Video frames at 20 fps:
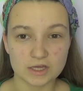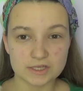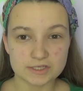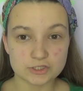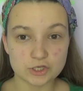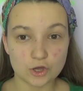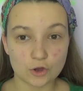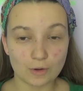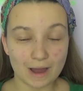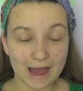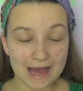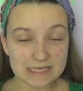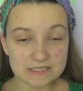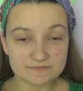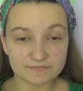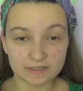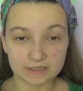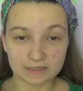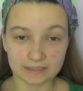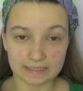So as
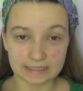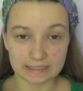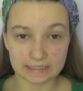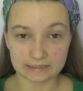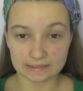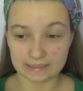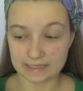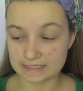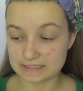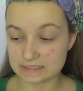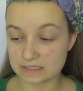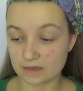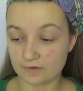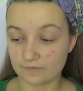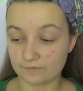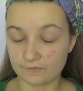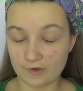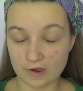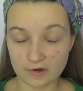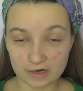for cleaning this,
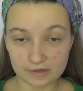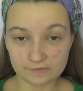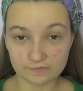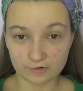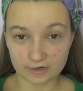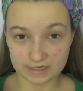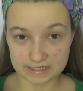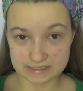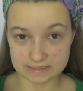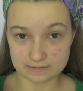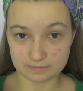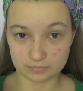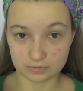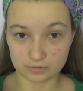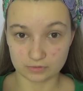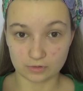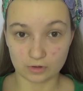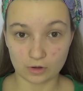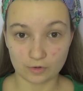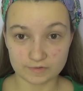very
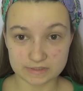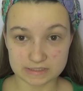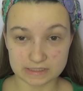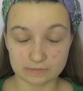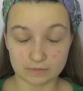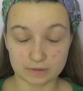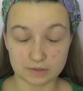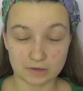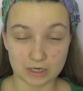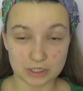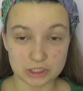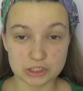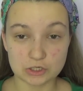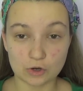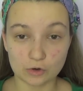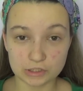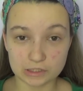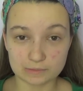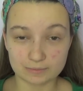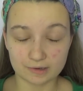simple. Obviously when you're actually
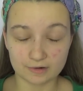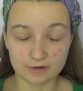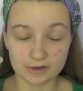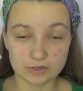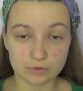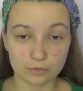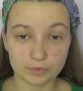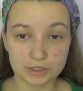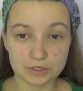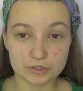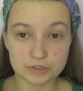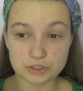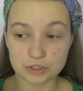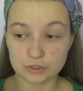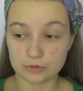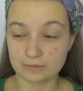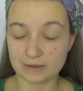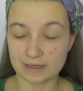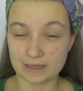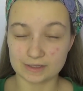on your period, all you
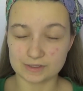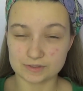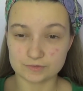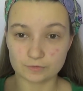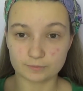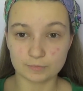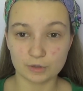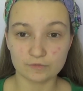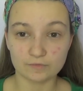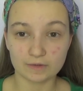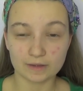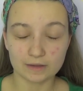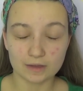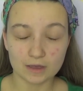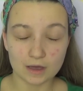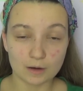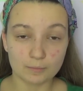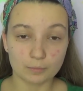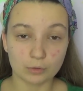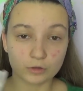do is remove it,
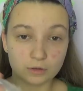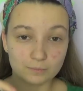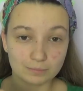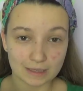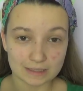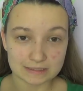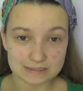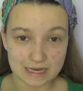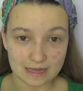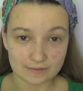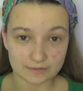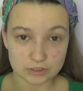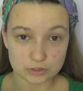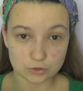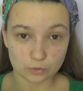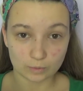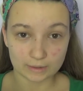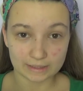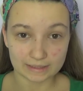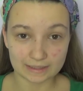pour the blood down the
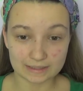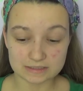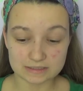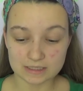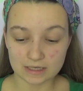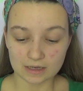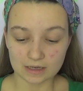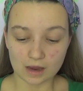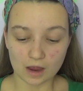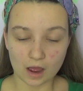toilet.